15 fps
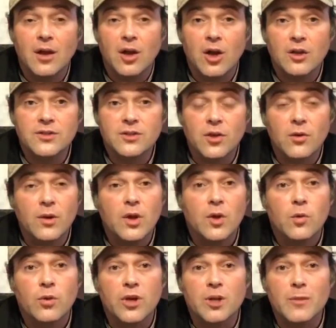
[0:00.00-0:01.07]
Also,
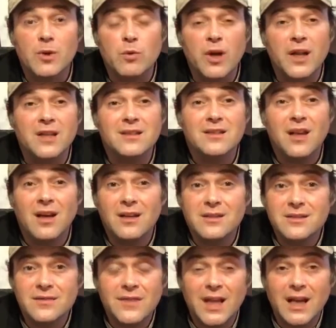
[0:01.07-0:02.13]
we're going to be running
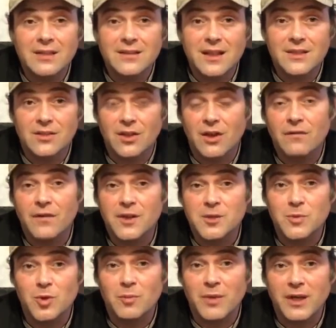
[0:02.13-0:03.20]
tons of contests on our
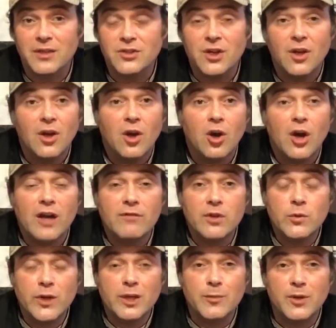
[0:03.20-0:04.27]
Facebook page.
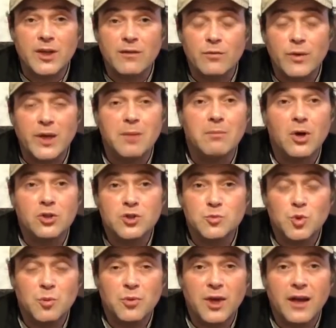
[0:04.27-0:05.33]
Every week we're giving away
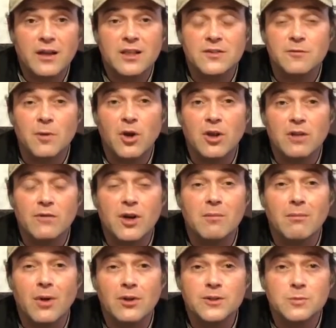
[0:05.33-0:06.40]
multiple products from all of our
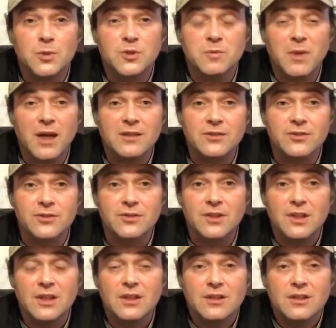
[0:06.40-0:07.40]
multiple sponsors.